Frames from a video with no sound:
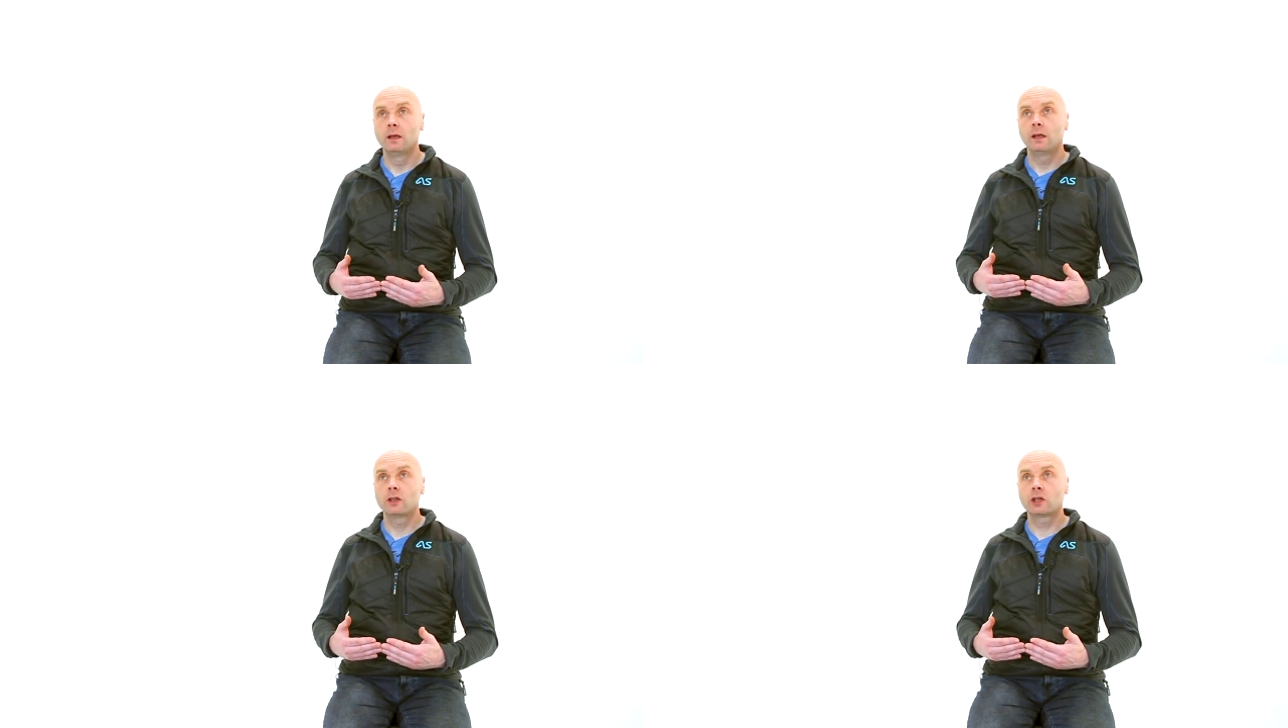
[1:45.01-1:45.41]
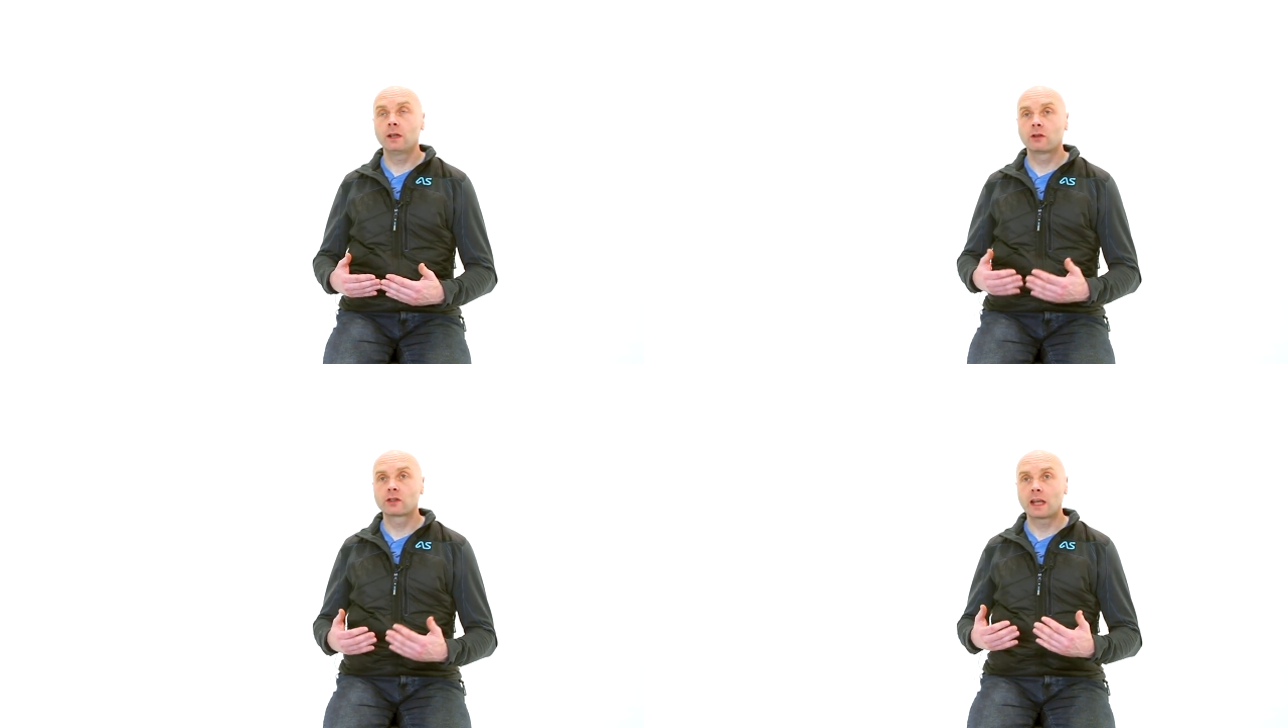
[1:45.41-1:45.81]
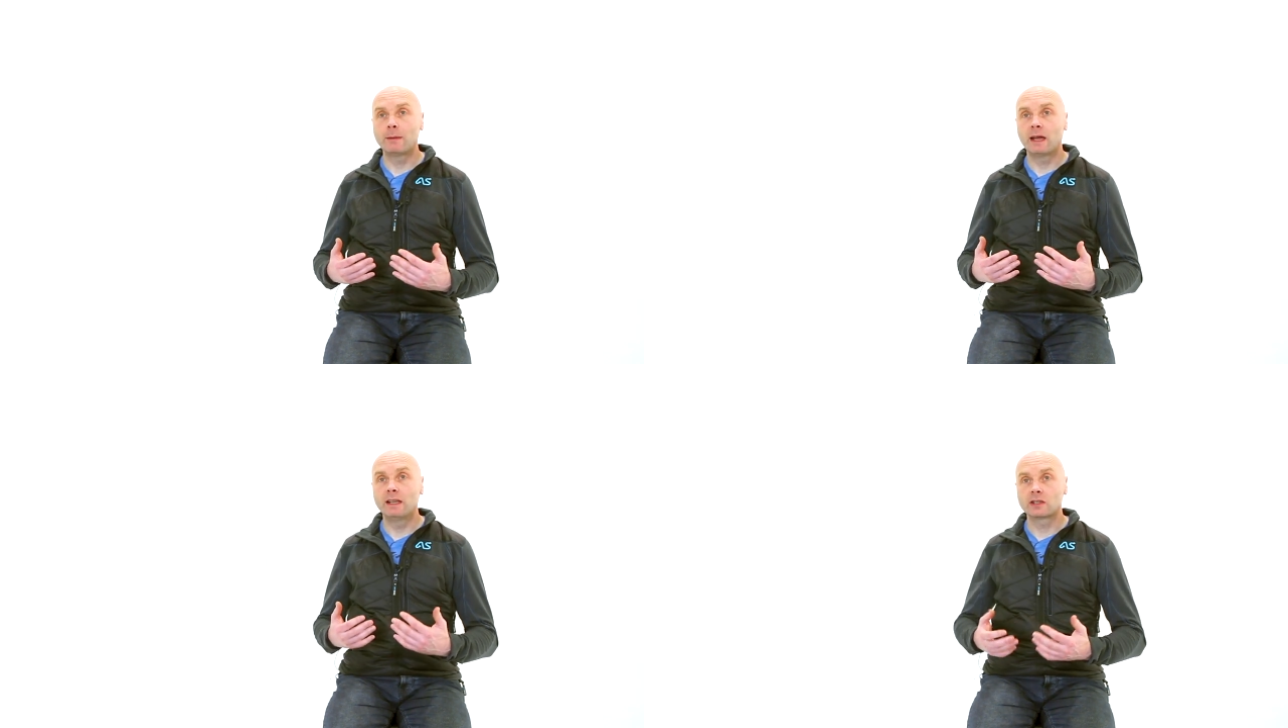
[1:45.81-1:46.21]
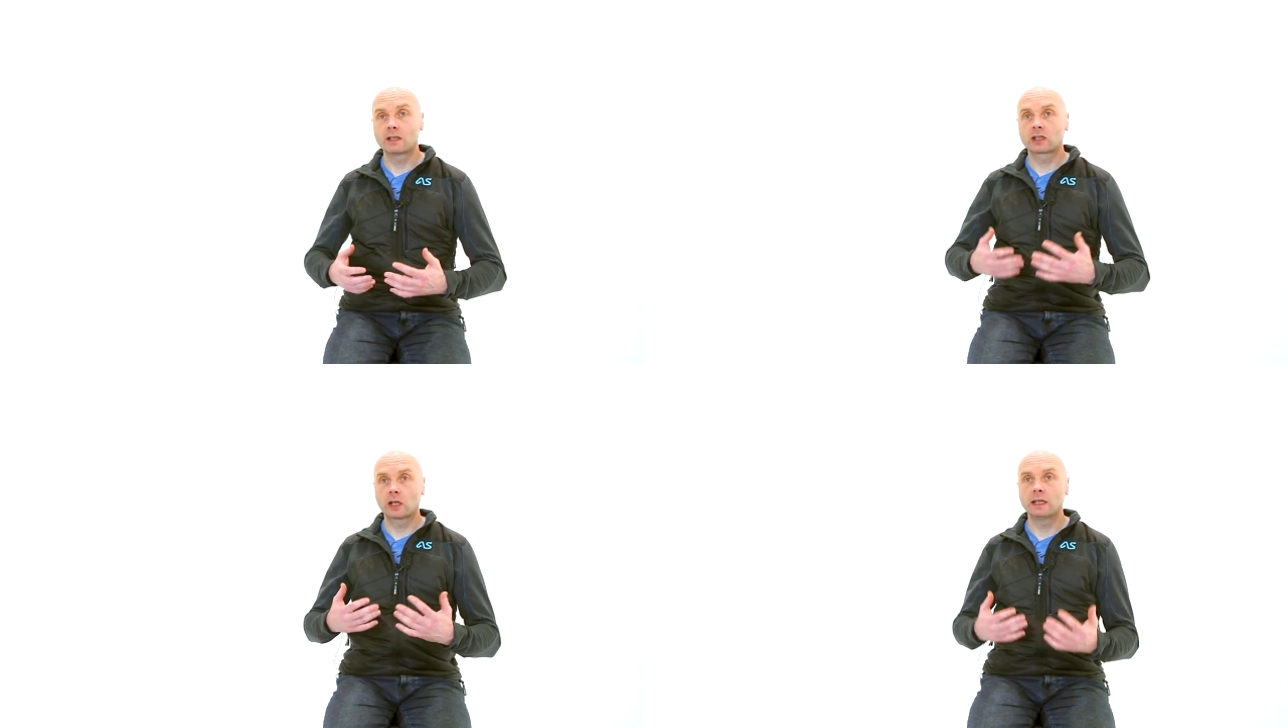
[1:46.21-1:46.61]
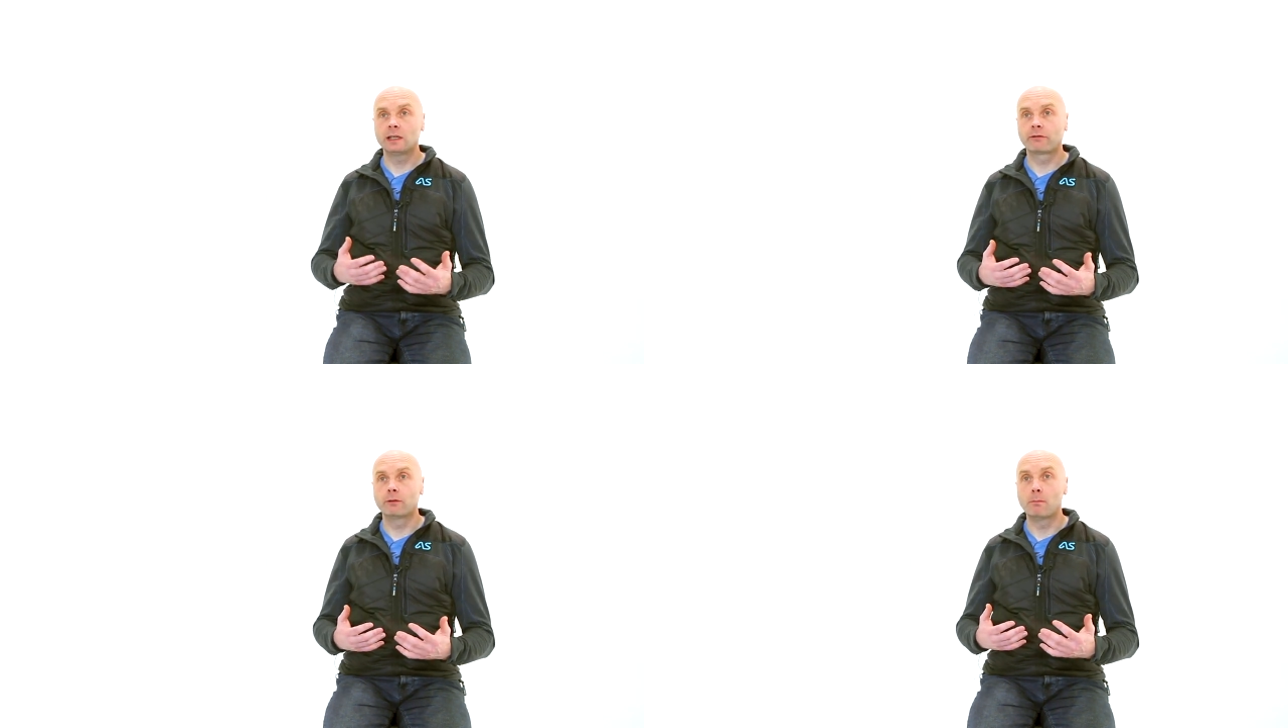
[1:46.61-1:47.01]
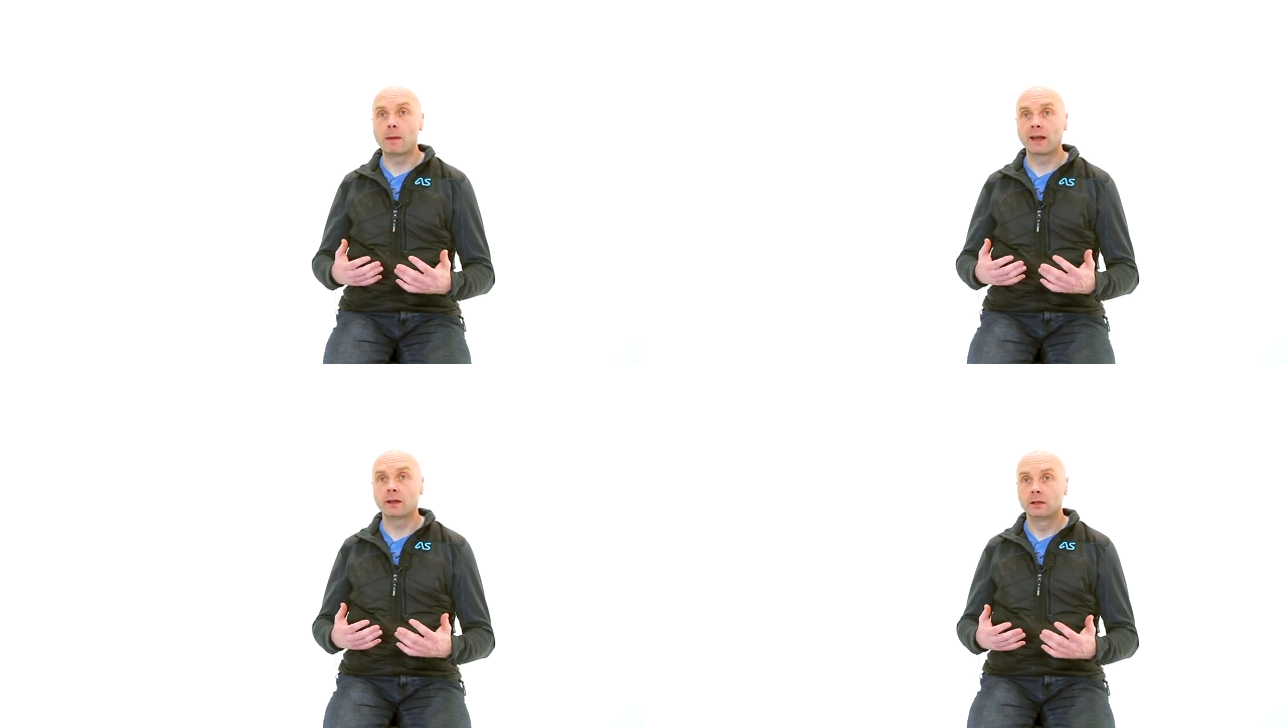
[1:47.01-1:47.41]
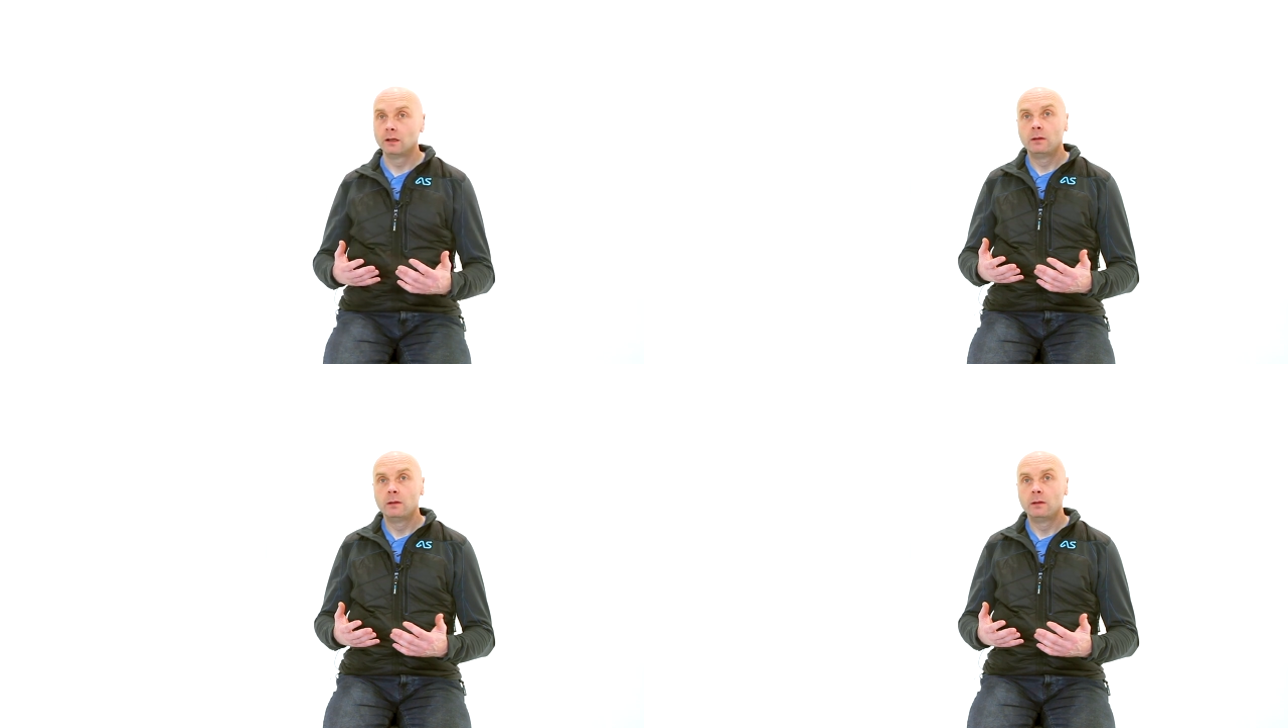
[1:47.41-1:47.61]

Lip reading: achieve the same ends in a slightly different manner,